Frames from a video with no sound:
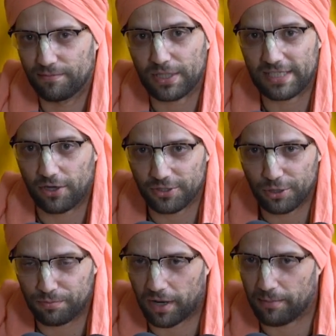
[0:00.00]
Because
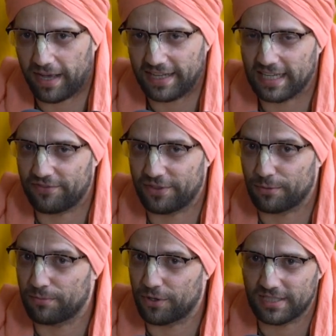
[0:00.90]
also Brahma had given
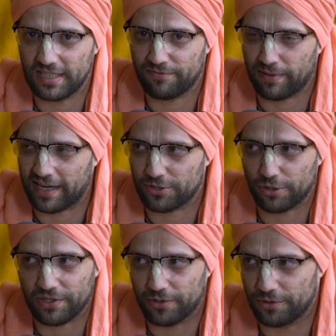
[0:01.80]
them mercy by
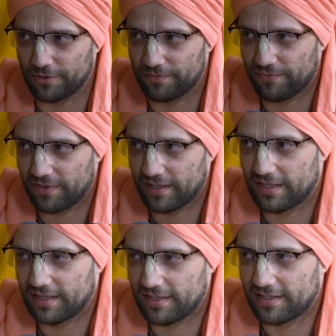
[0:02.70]
serving Guru.
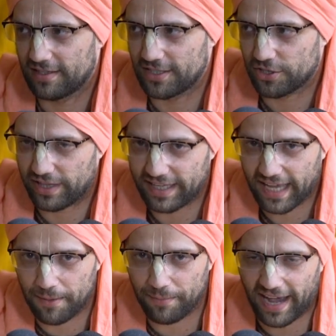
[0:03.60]
So they
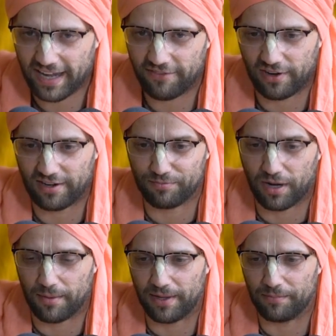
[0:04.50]
came back in front of
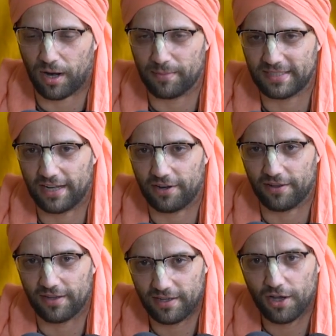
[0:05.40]
Brahma, and Brahma said,
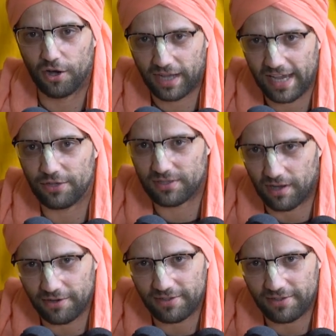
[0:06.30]
okay, you saw